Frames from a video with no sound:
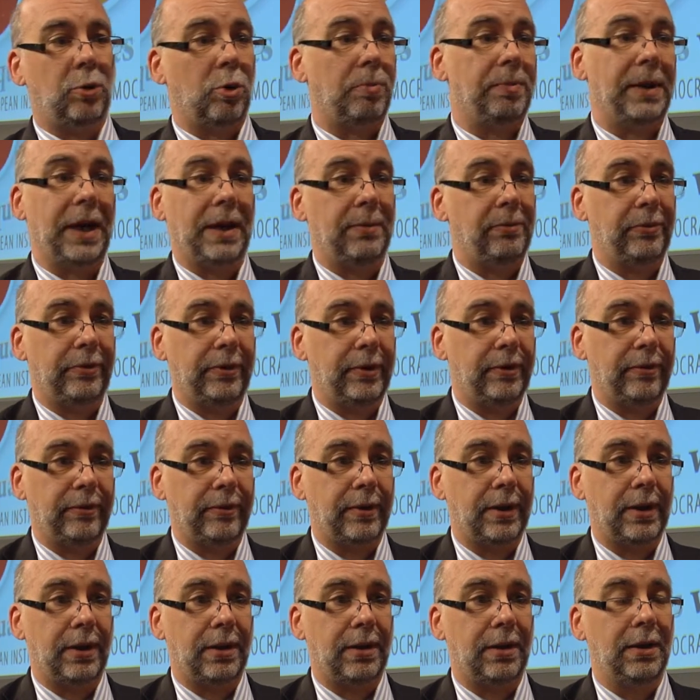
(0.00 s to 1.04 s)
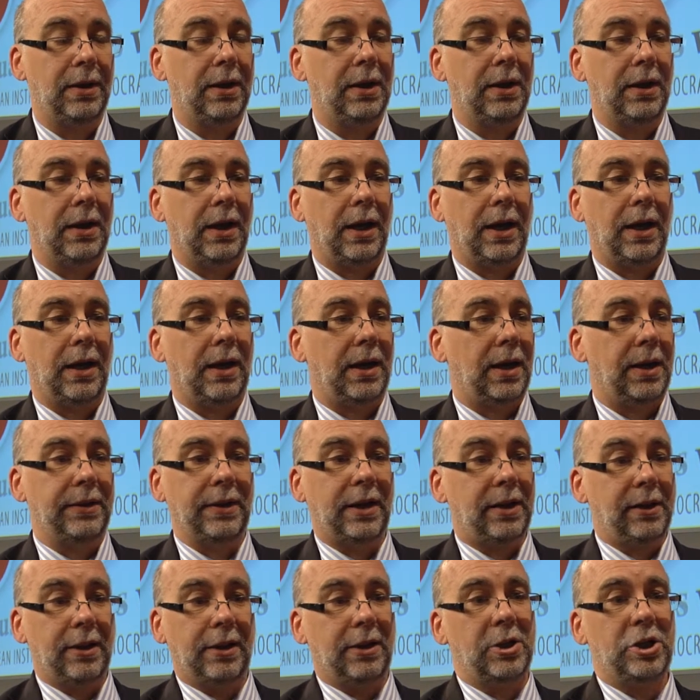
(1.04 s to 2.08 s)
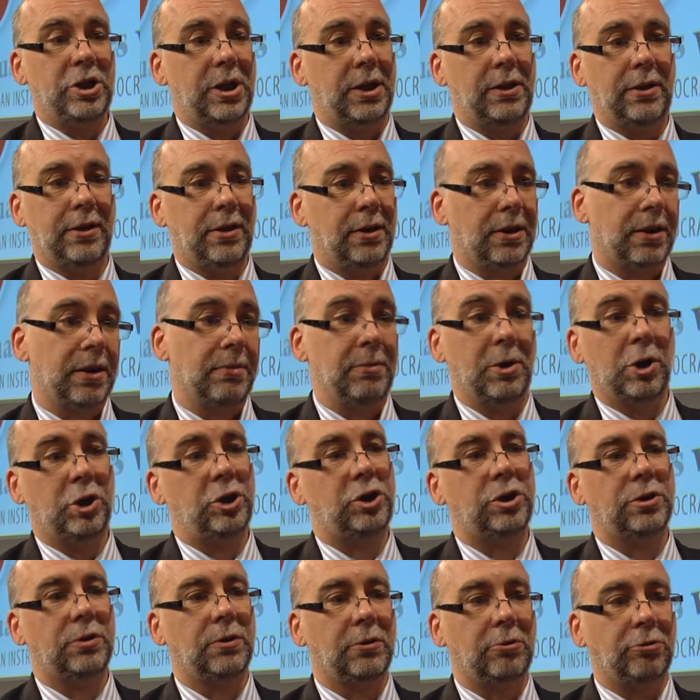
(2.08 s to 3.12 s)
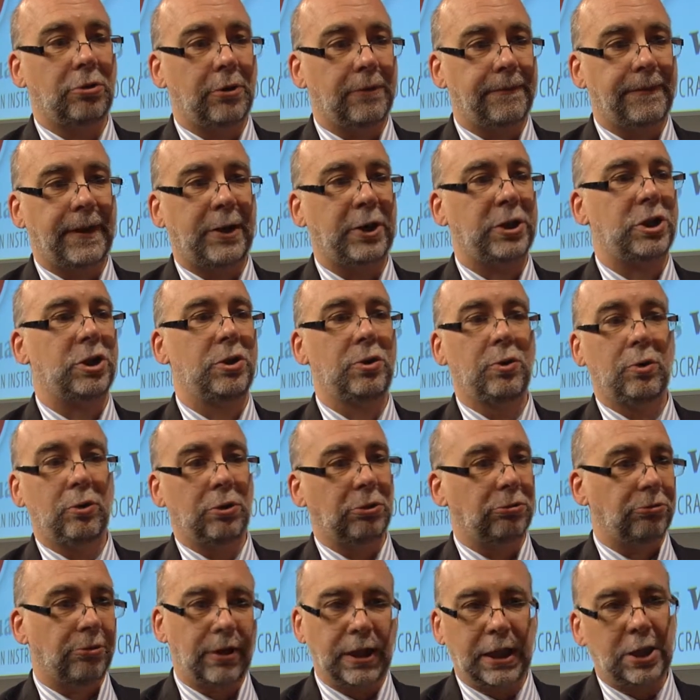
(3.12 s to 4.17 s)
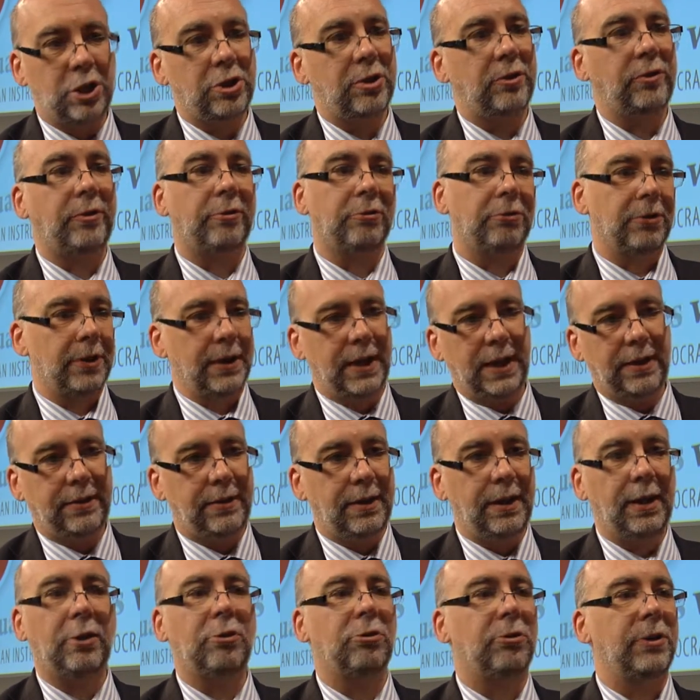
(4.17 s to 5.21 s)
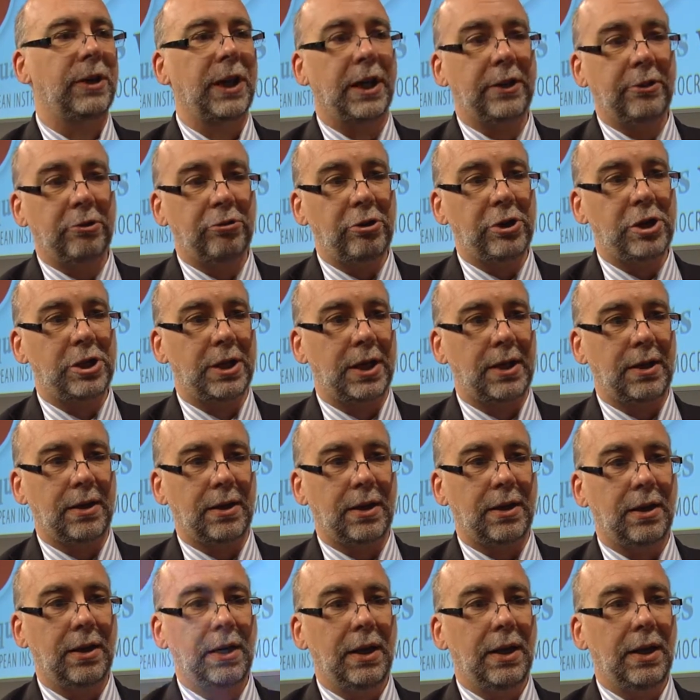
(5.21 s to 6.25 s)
or perhaps it's another agenda, commercial or a factional or a religious or an ethnic or another agenda,